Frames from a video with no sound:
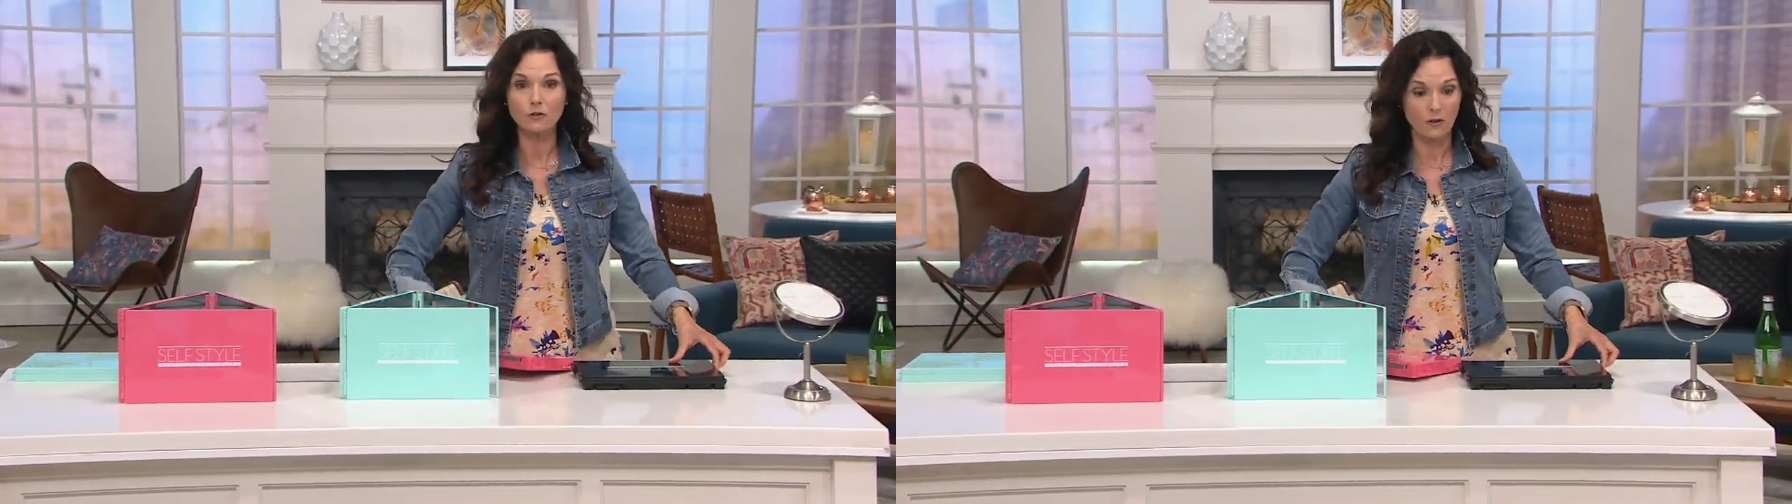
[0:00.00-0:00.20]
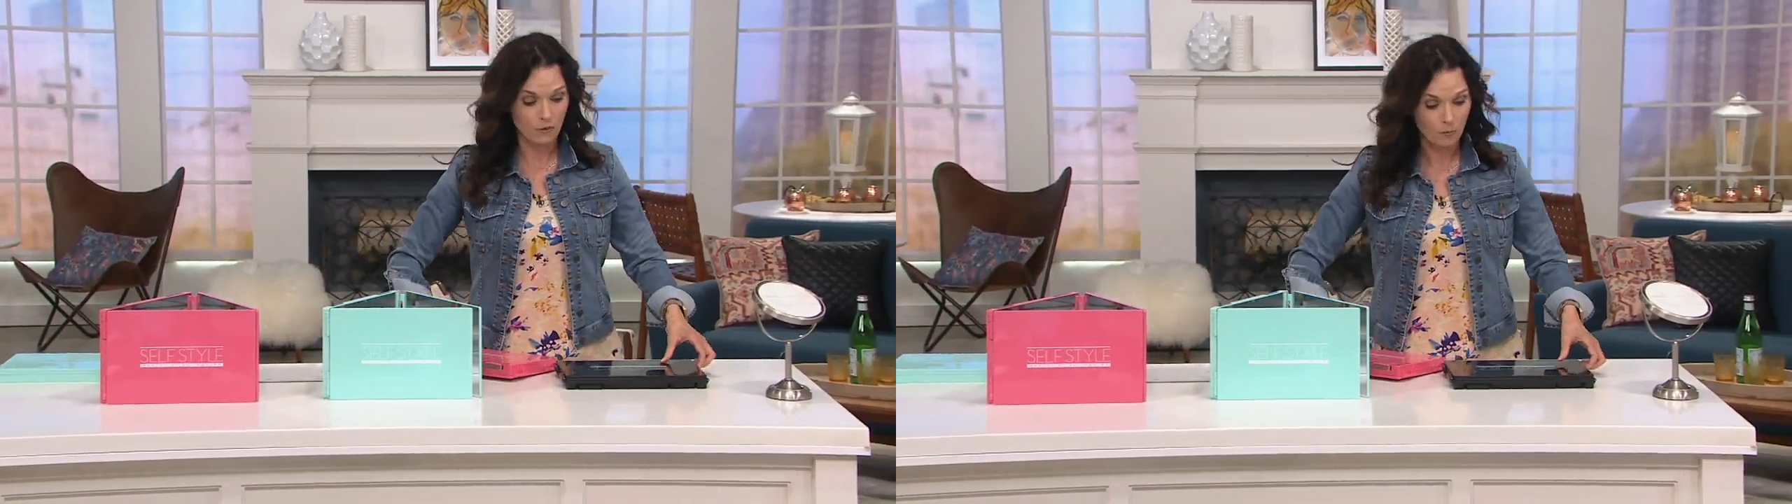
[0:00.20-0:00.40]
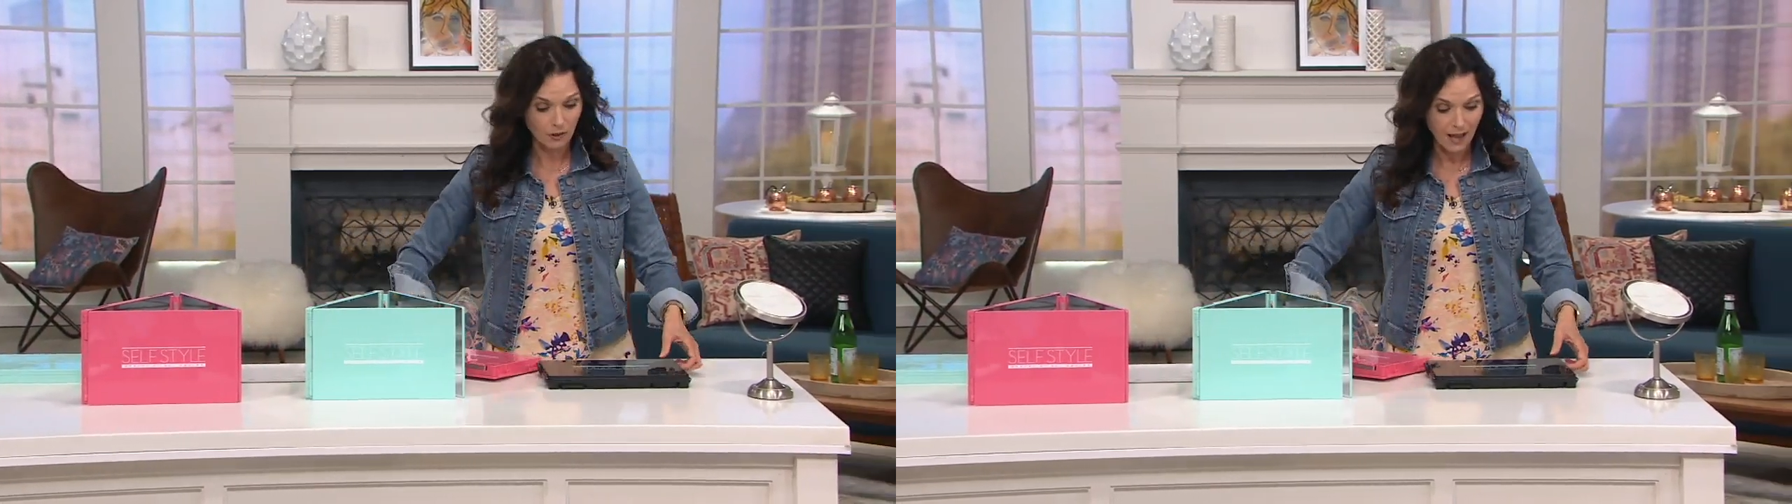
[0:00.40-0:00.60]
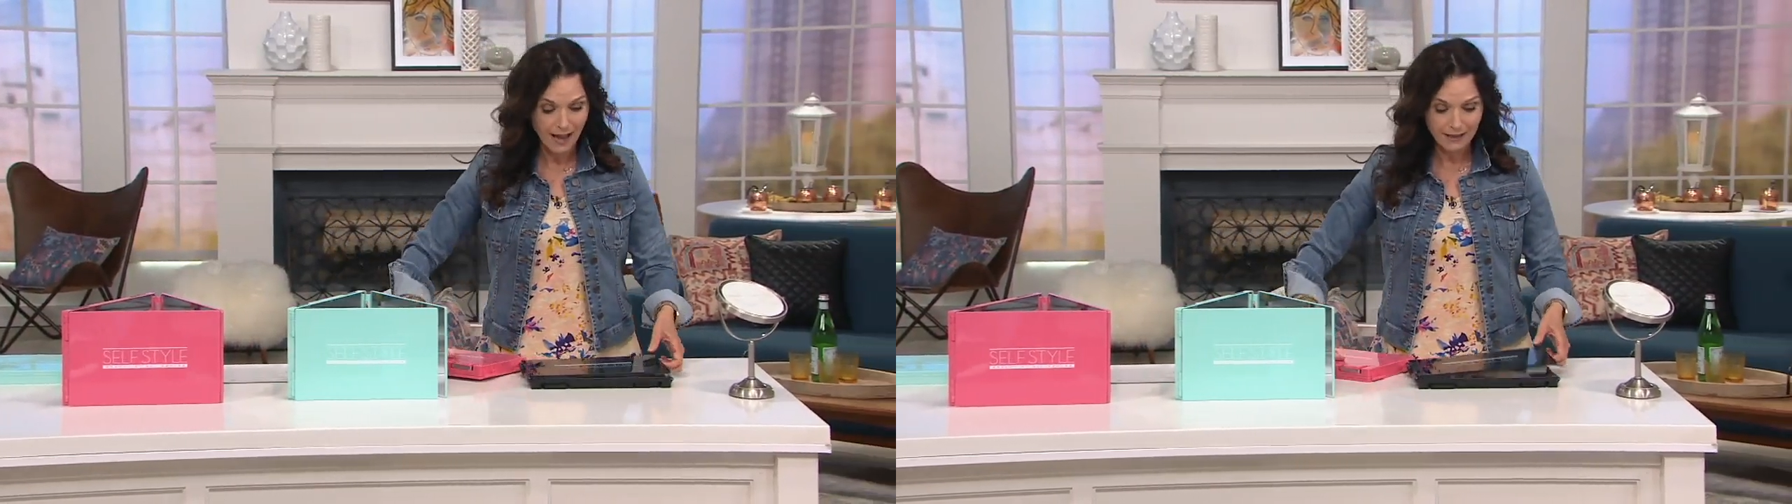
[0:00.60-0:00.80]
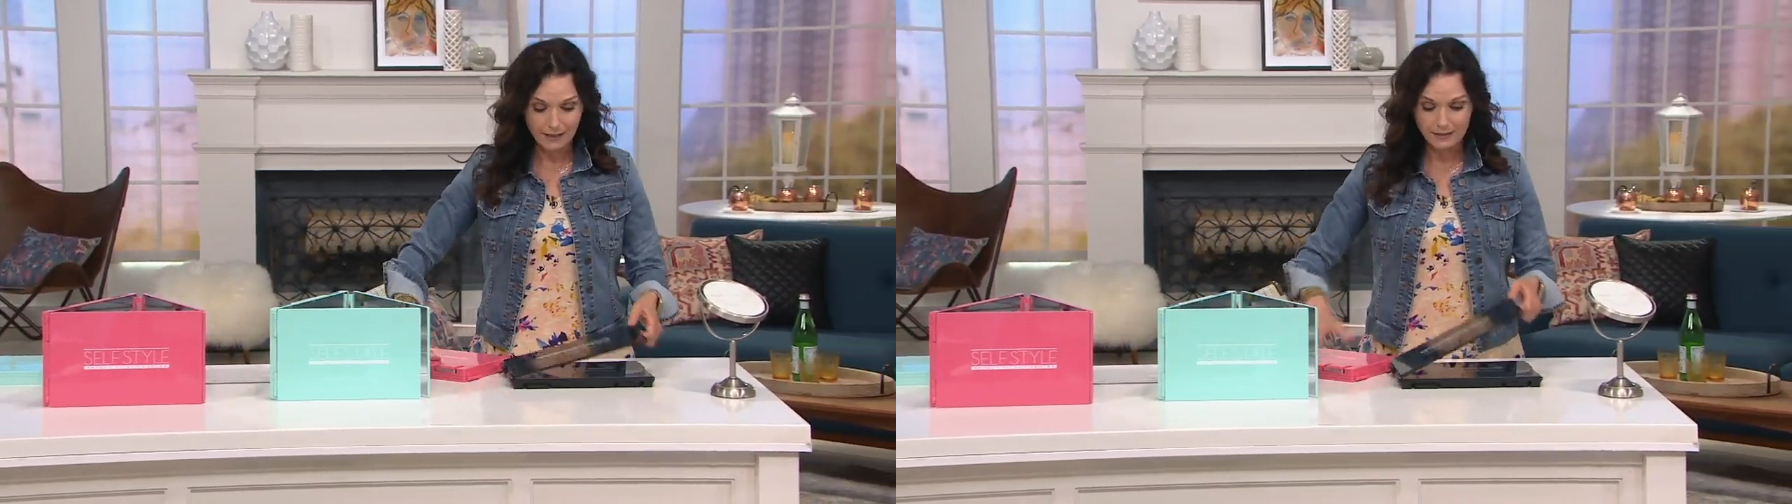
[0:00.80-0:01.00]
We have the
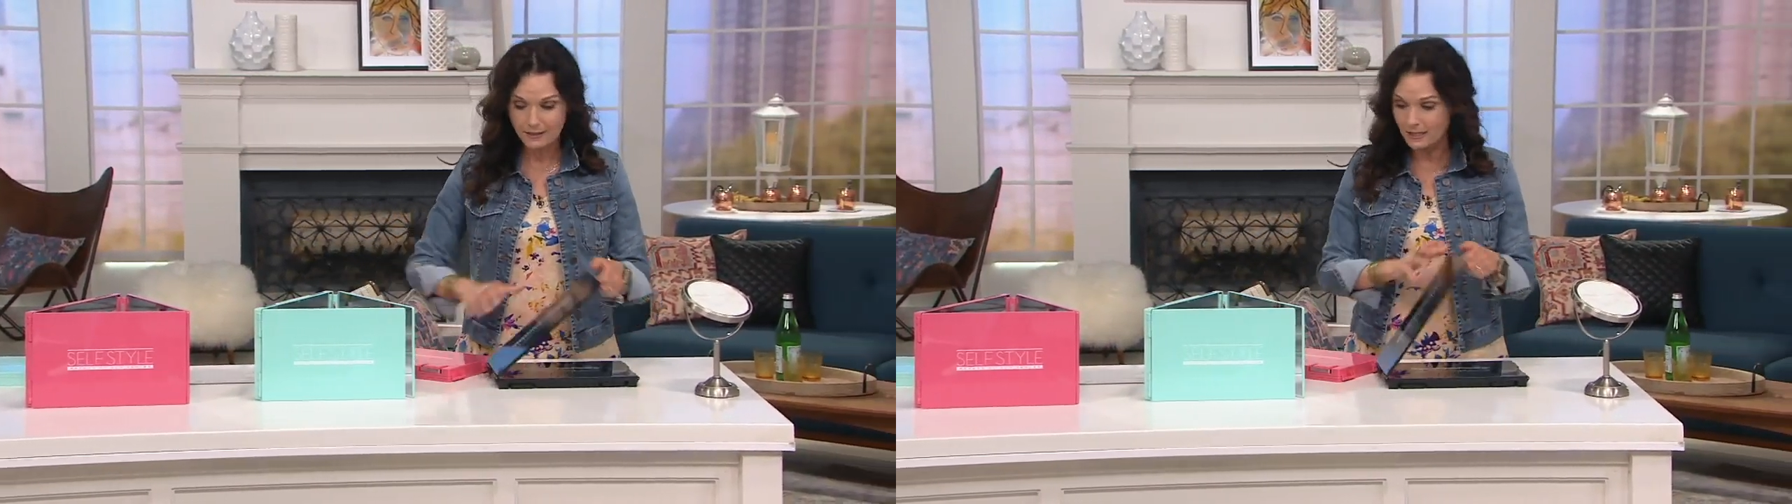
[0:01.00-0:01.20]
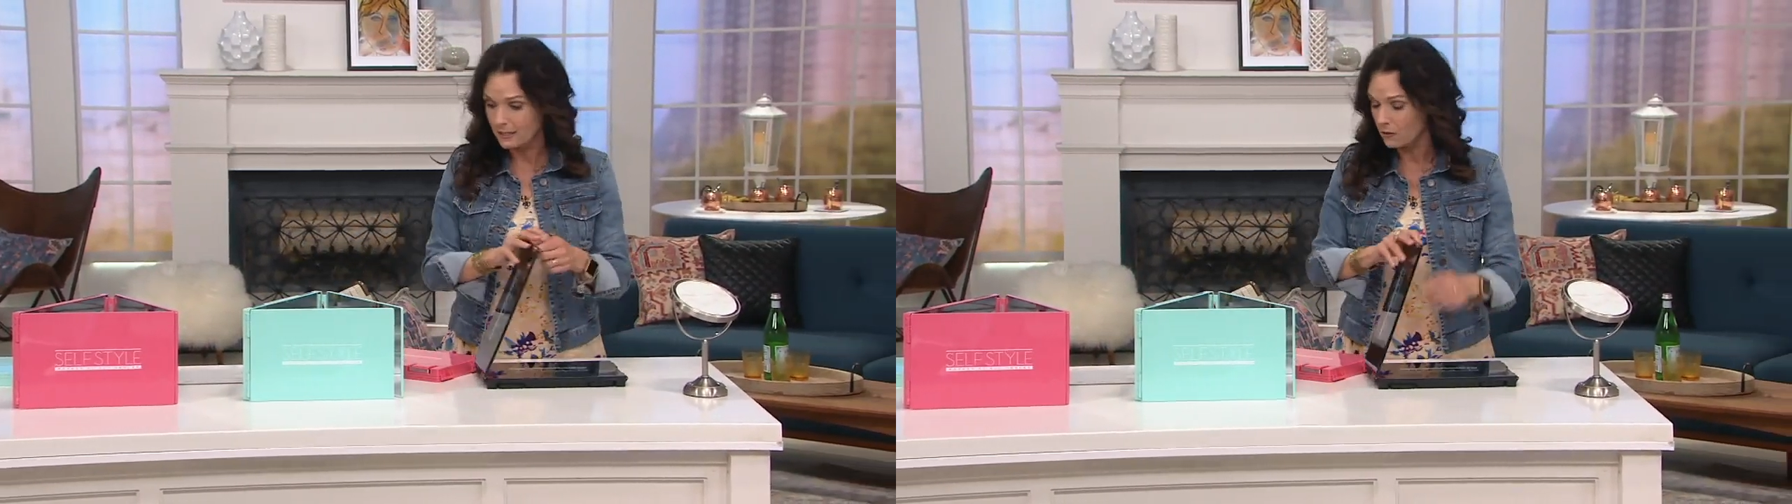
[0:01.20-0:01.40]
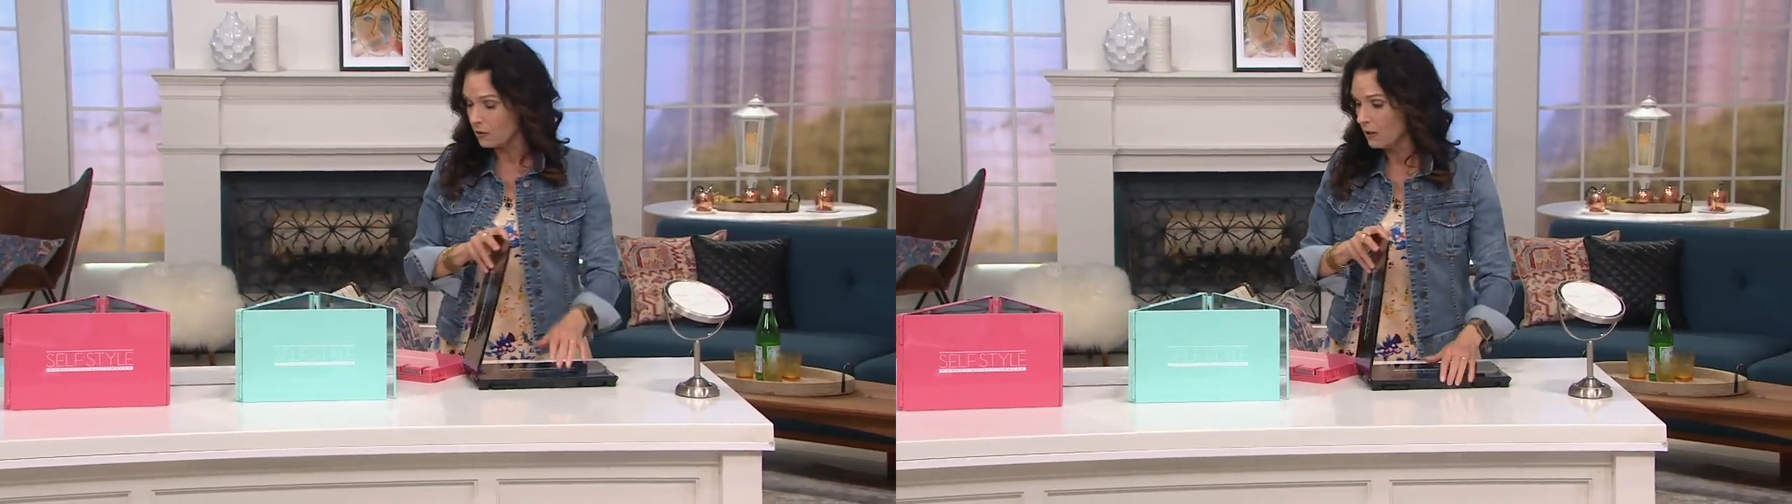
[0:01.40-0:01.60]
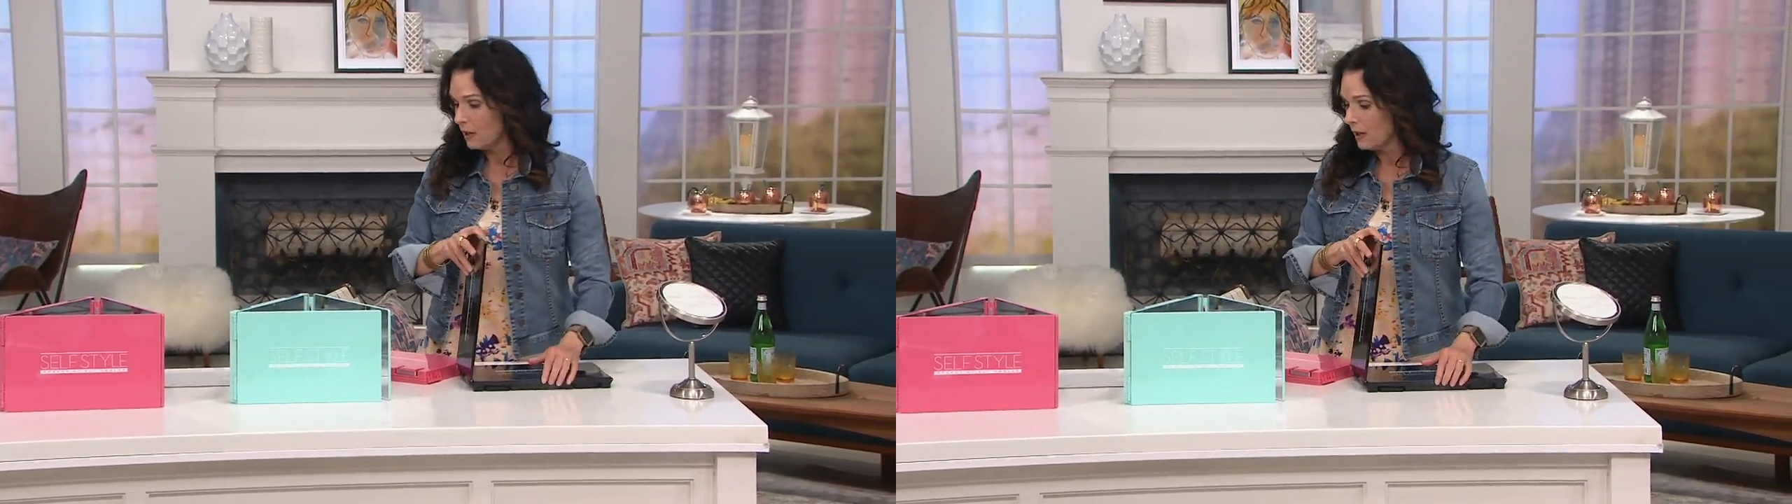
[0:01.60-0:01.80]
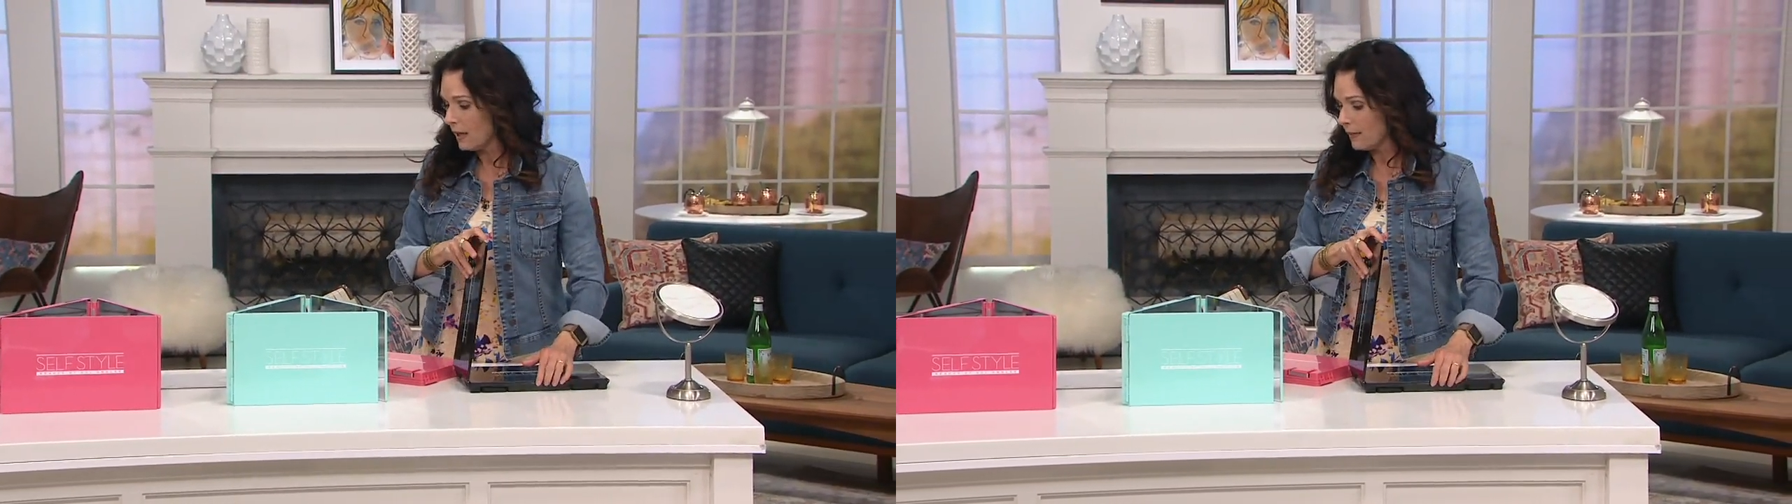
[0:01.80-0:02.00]
black and the teal
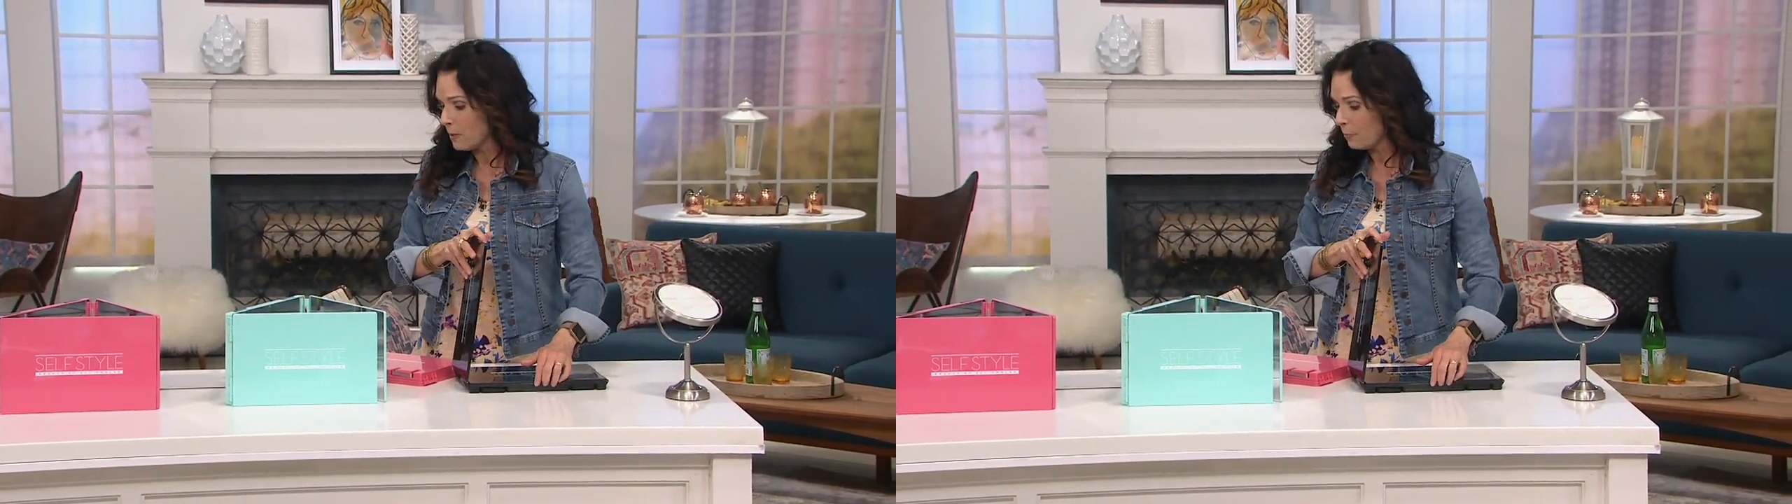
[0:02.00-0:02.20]
and the